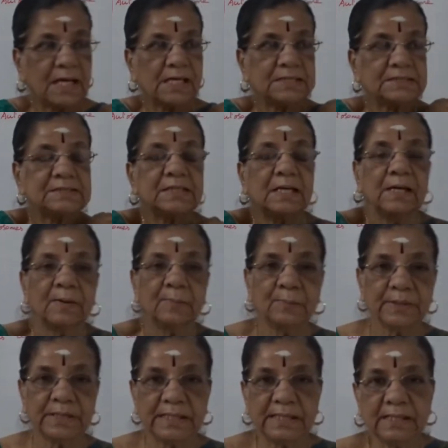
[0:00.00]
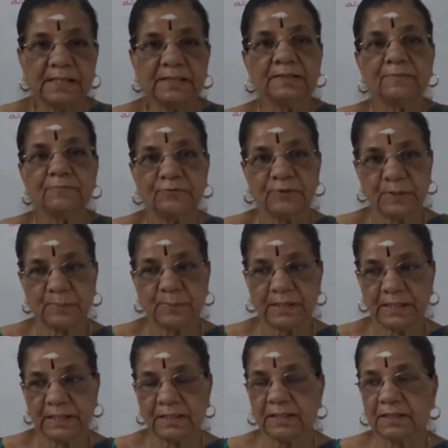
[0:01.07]
as male and
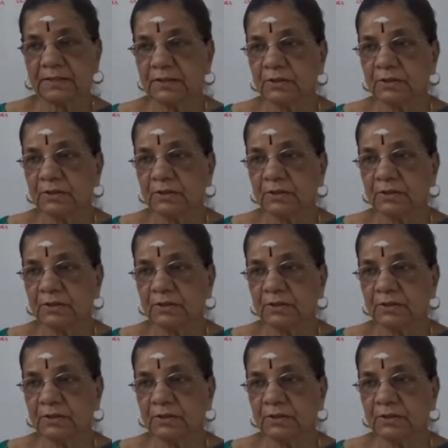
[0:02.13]
female.